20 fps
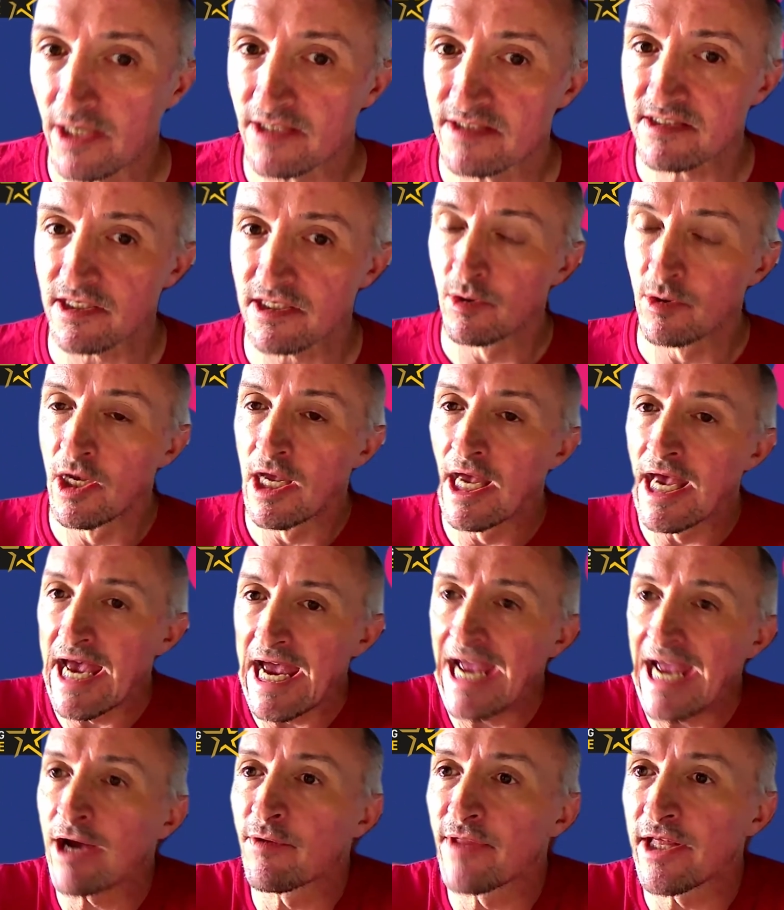So
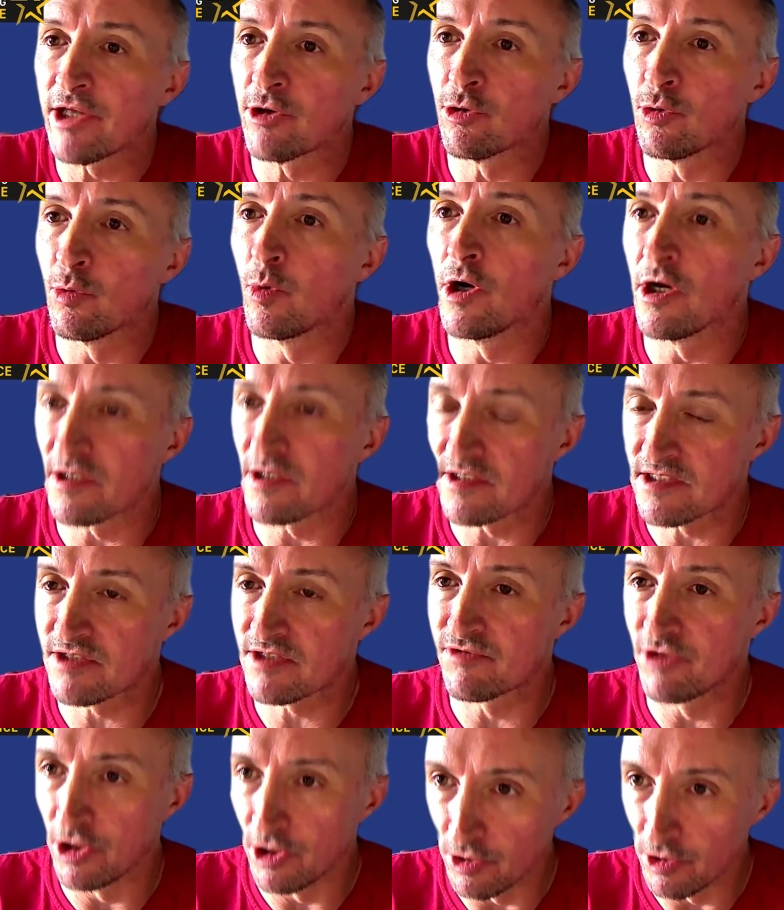how that all works
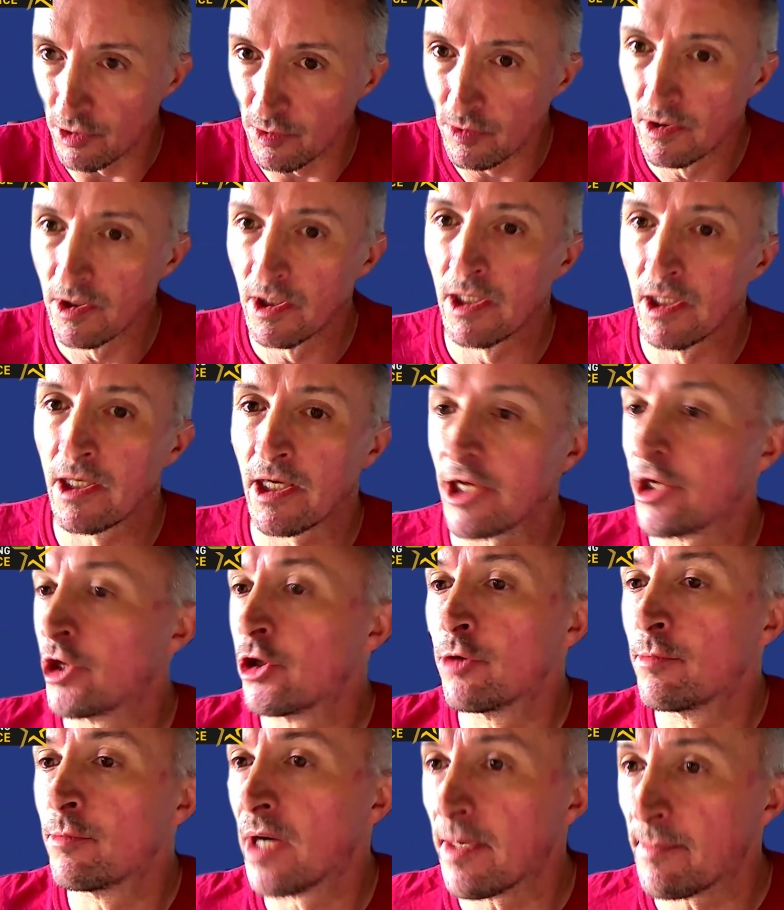through and who
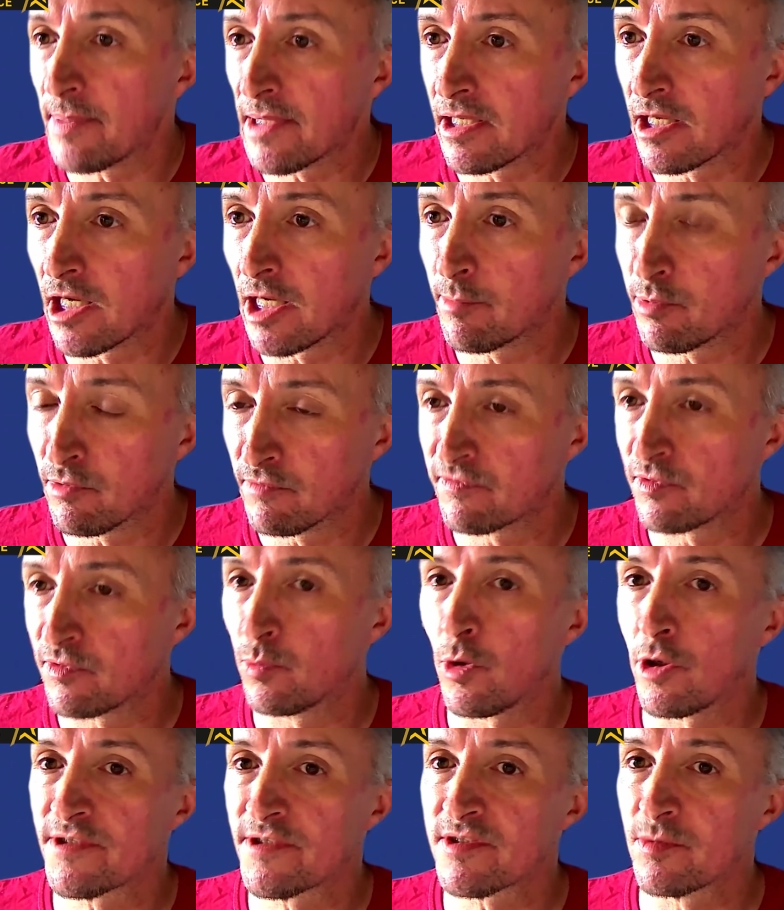might be liable for
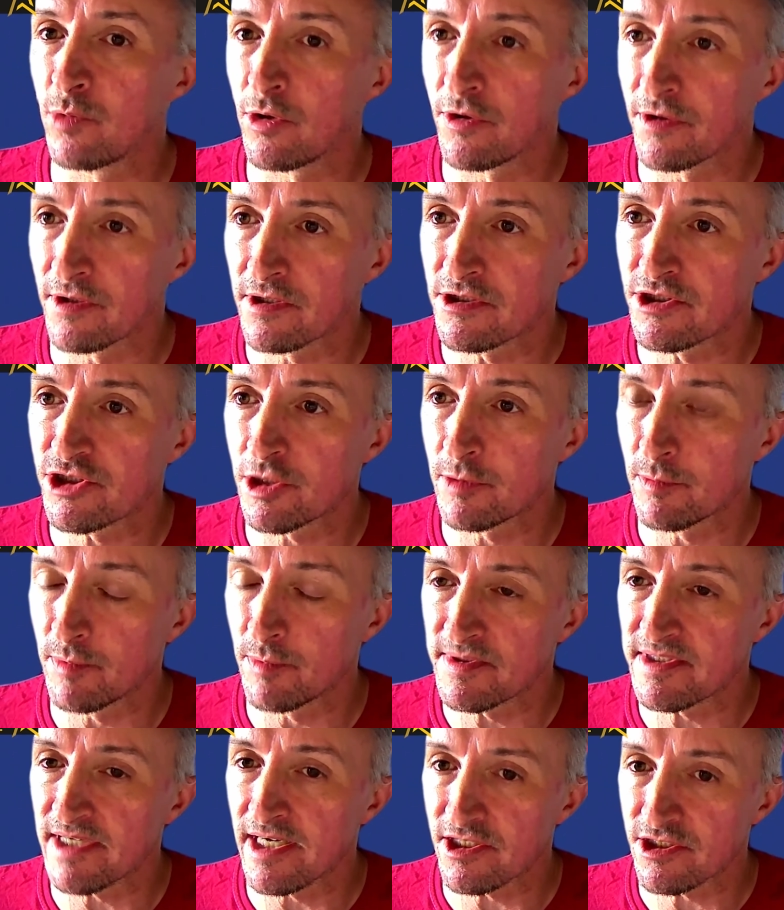what and what the consumer
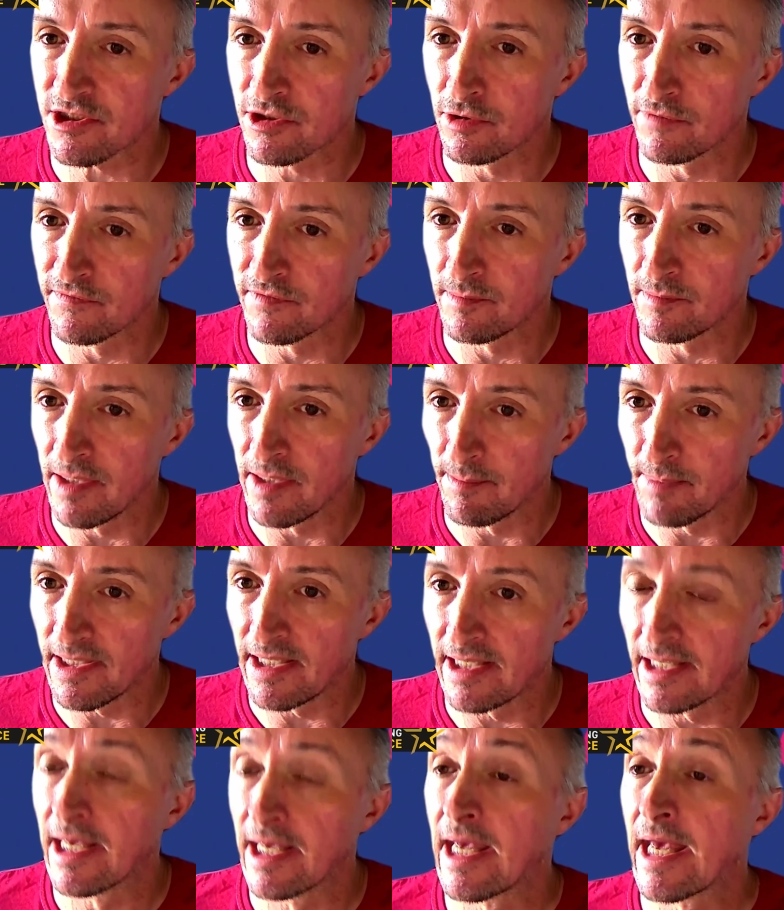protection offer might
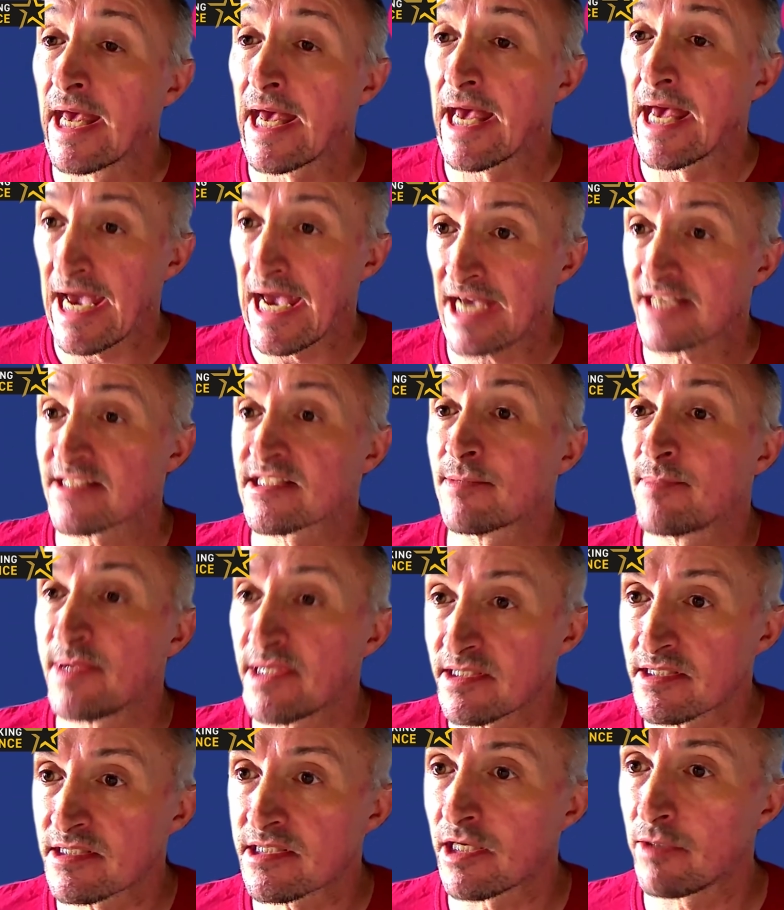be has to be
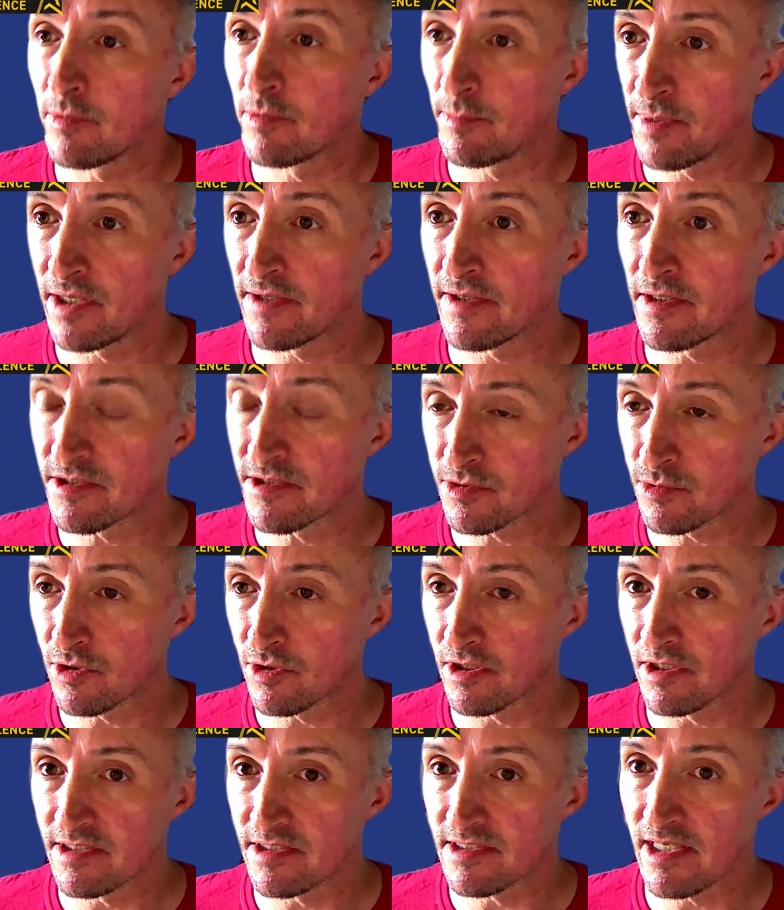determined by those
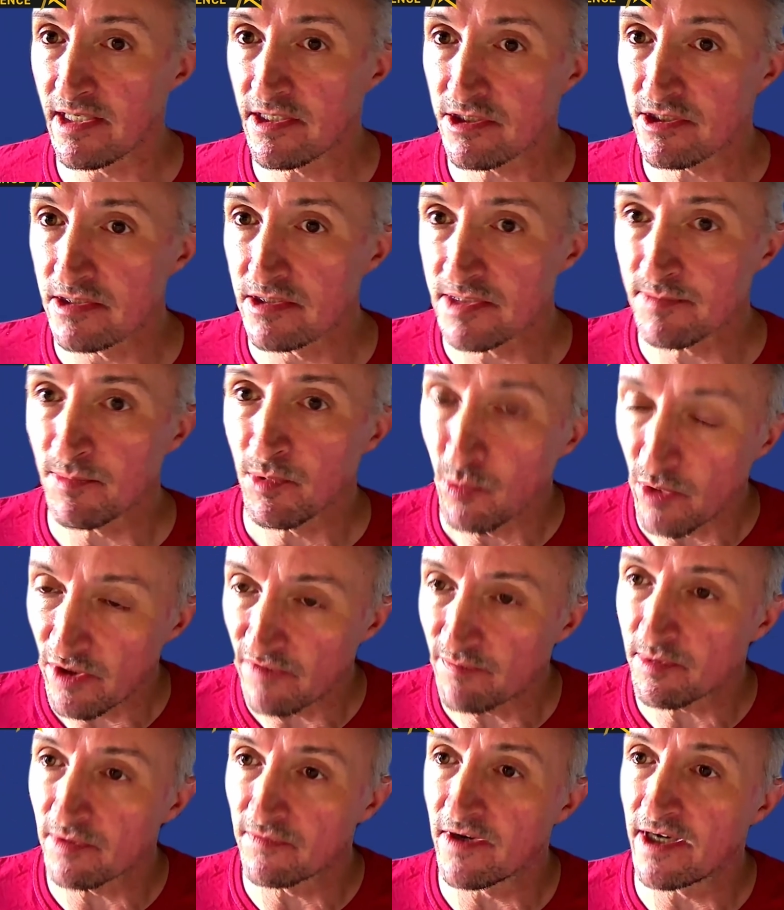organisations. But we've
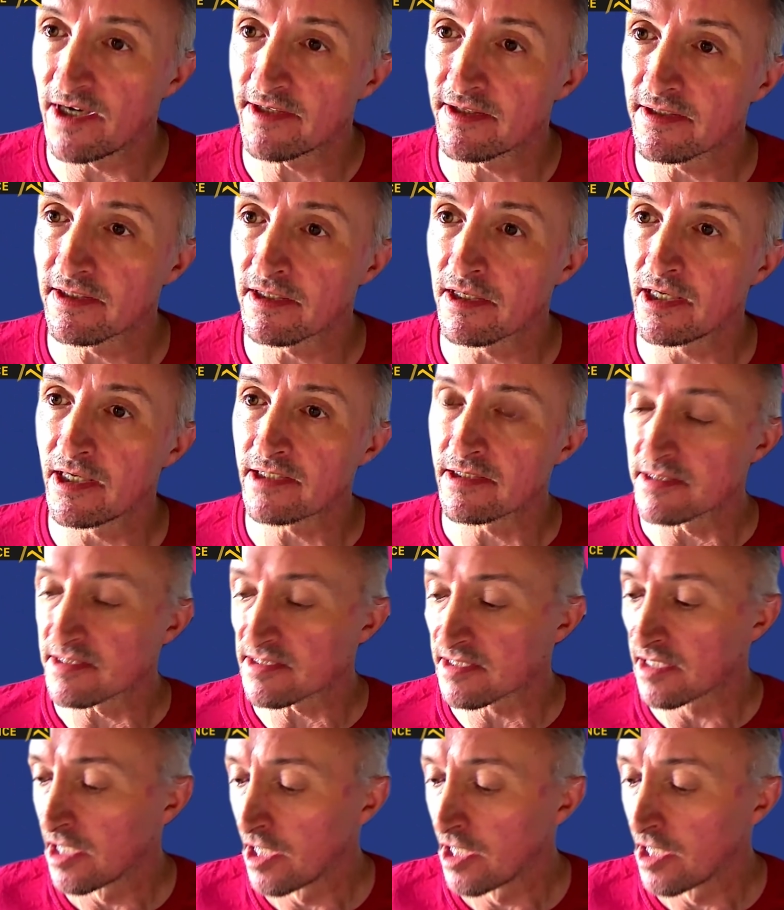provided the guidance.